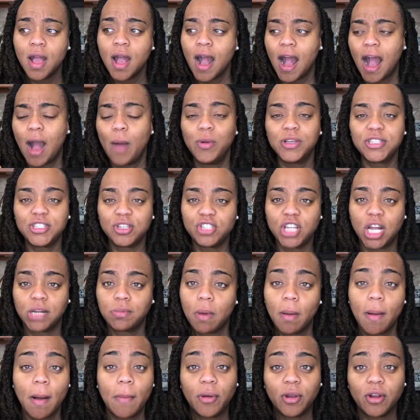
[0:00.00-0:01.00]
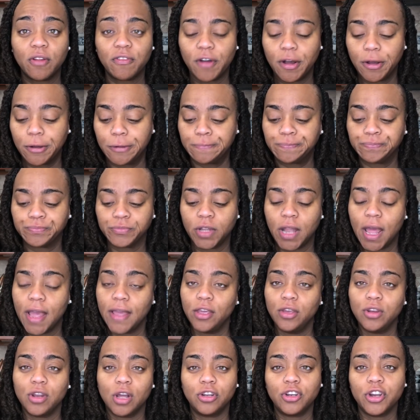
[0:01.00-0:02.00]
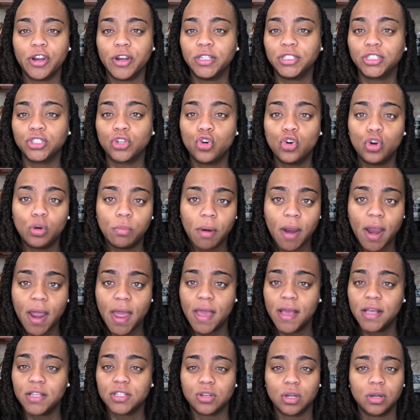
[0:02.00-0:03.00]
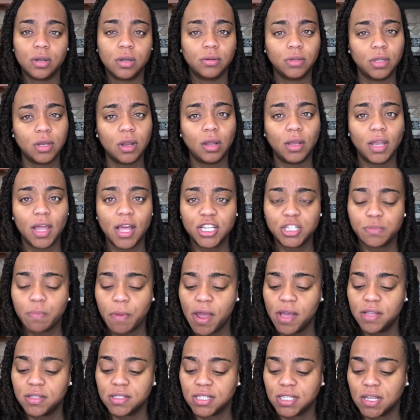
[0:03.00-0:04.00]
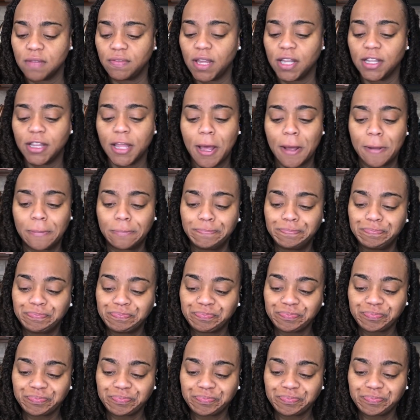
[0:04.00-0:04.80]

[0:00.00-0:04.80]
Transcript: I would still talk to my mom on the phone. Like, you know, during school breaks or, you know, lunch breaks and stuff like that.